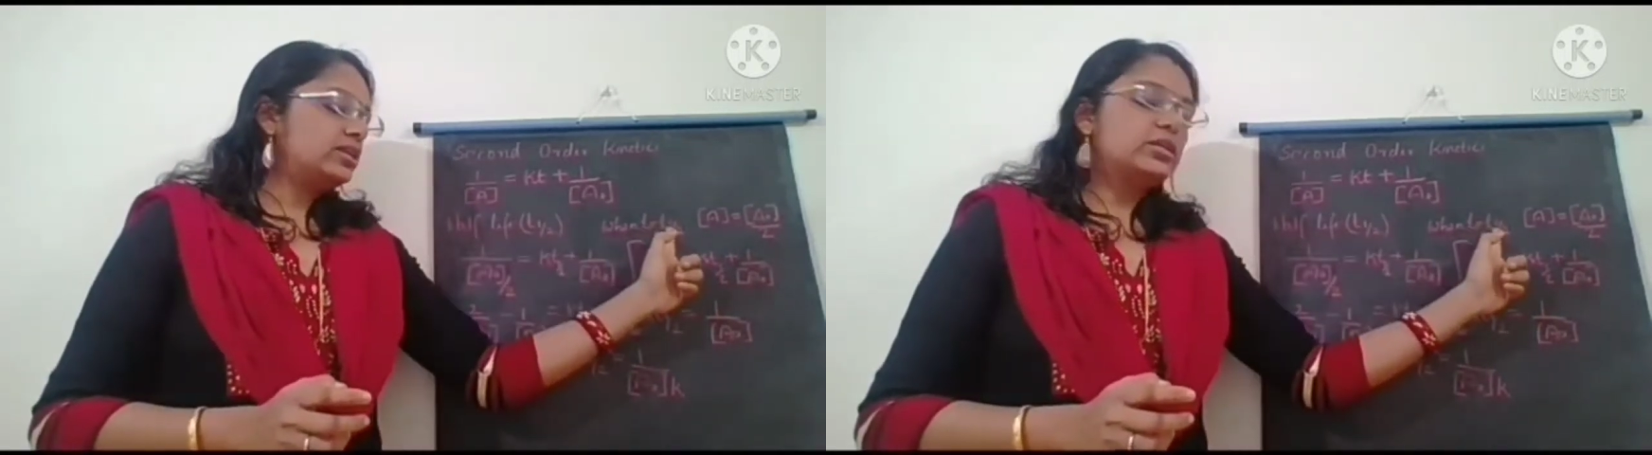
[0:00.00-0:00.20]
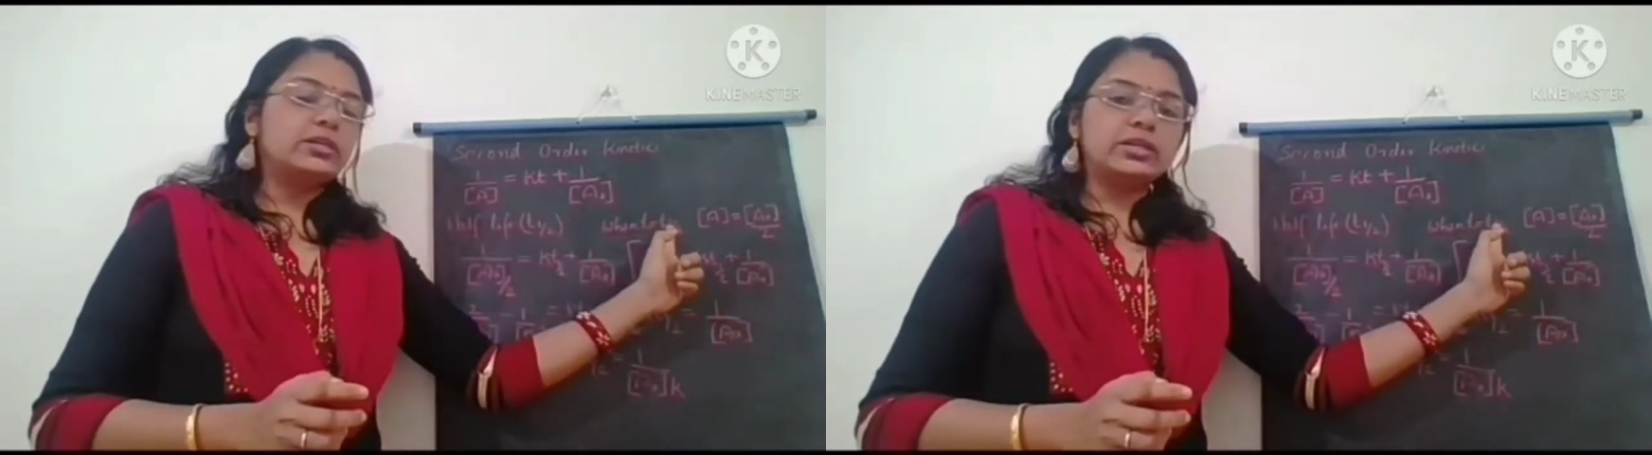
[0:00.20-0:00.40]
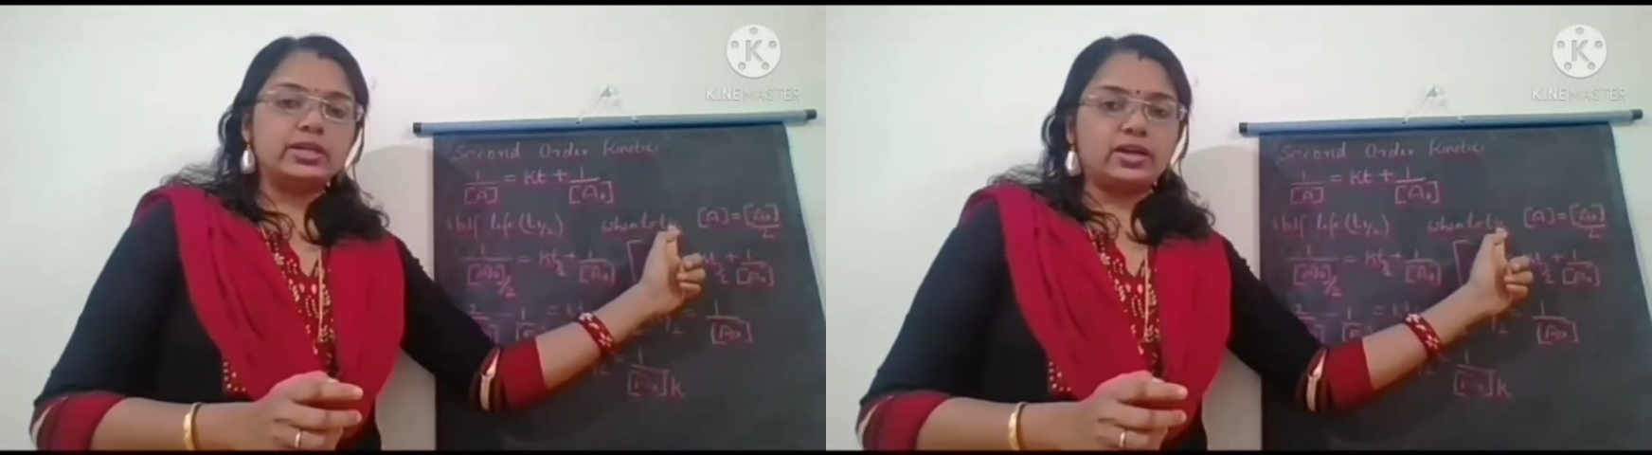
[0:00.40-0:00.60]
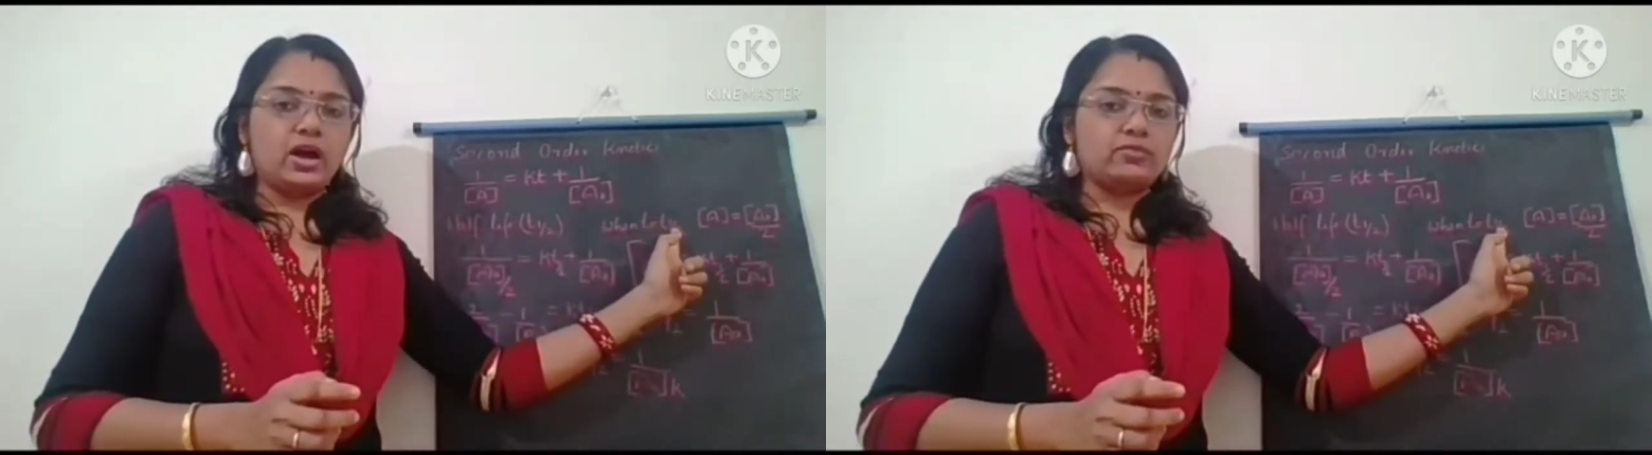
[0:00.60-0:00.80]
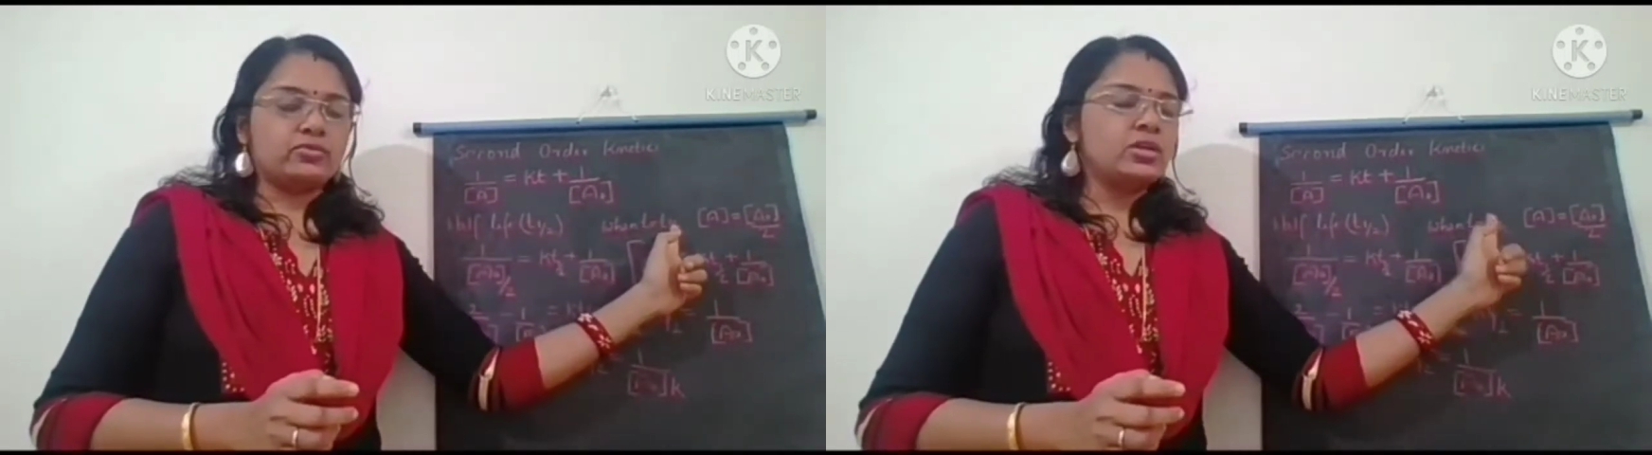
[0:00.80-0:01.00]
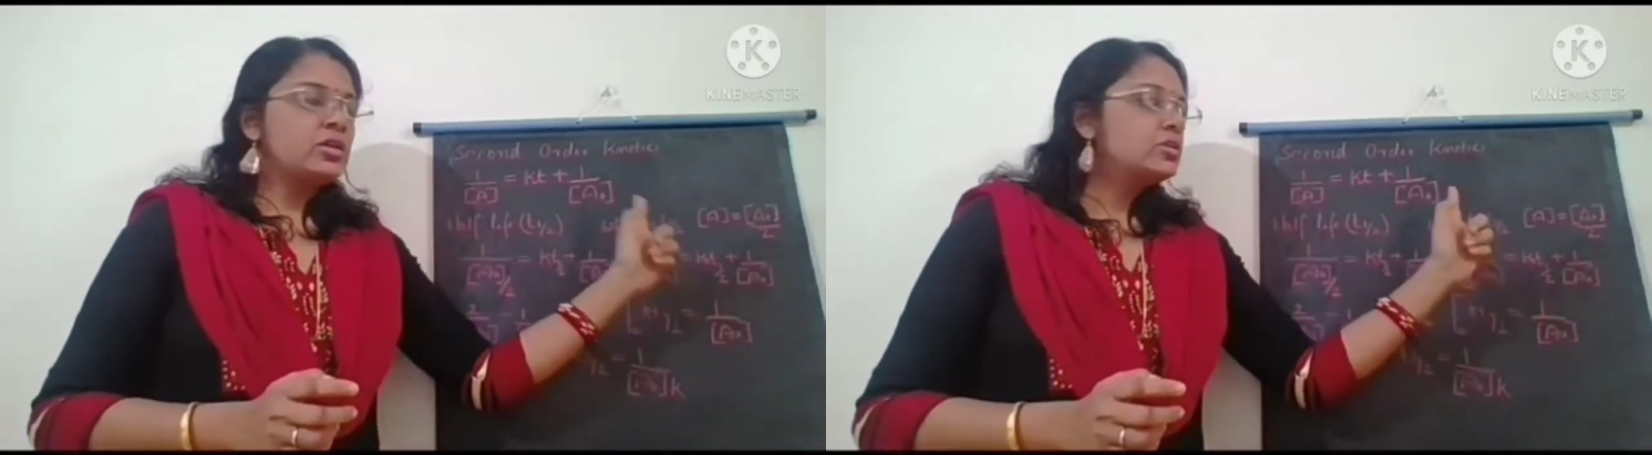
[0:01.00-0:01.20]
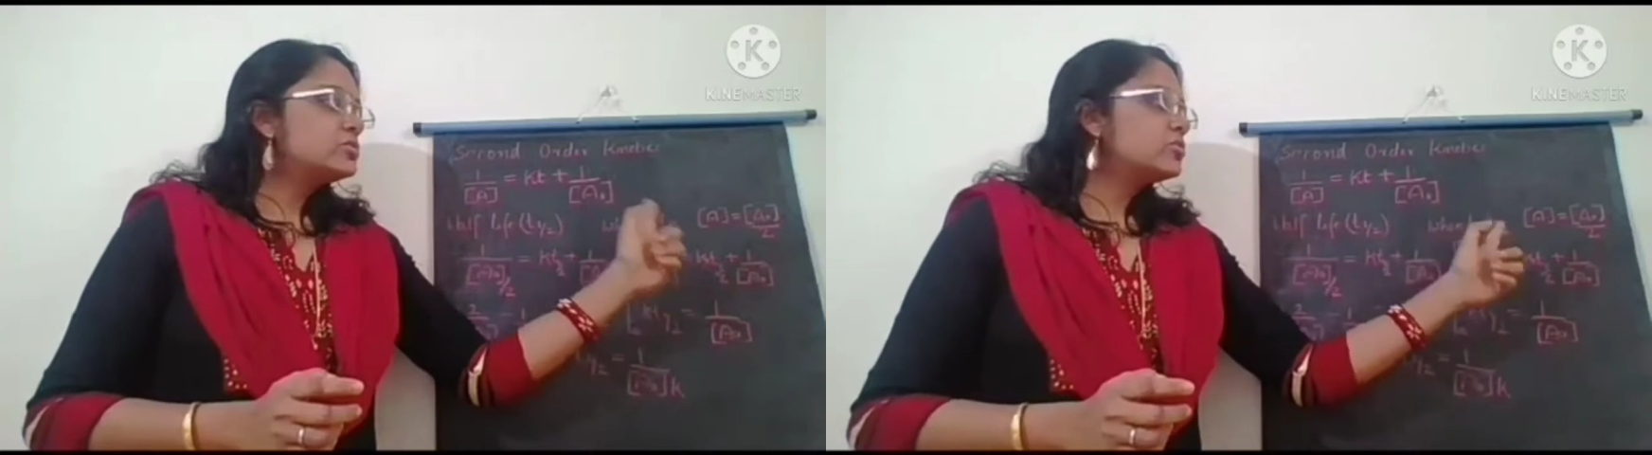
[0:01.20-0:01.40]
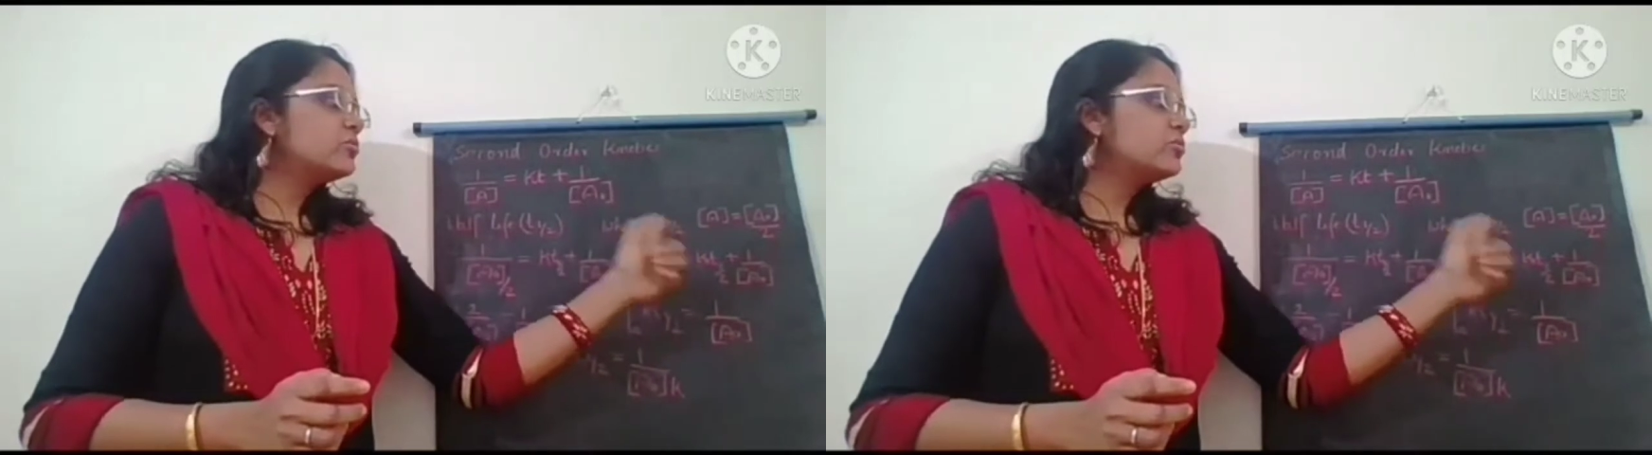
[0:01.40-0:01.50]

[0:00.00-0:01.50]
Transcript: by the letter T half.